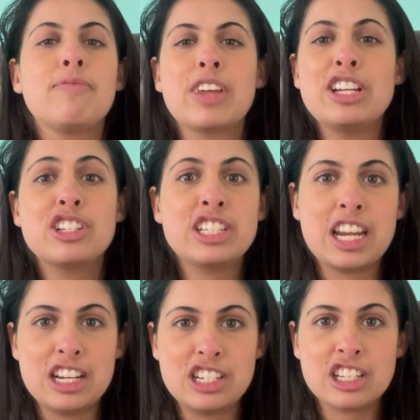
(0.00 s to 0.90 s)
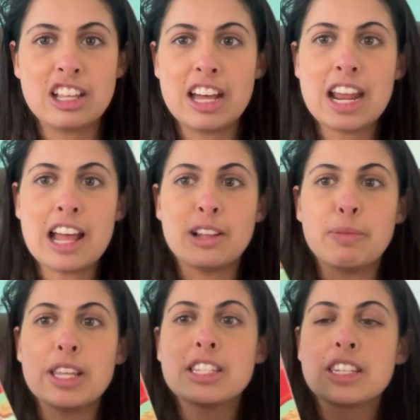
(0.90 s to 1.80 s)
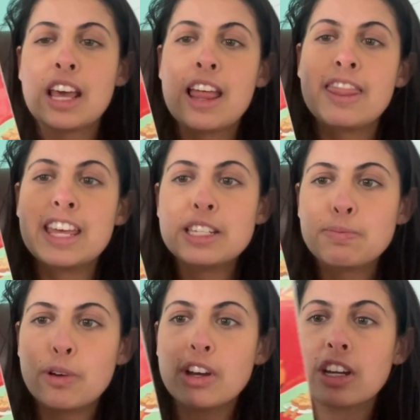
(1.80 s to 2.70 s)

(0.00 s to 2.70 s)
It just changes a lot of elements. This book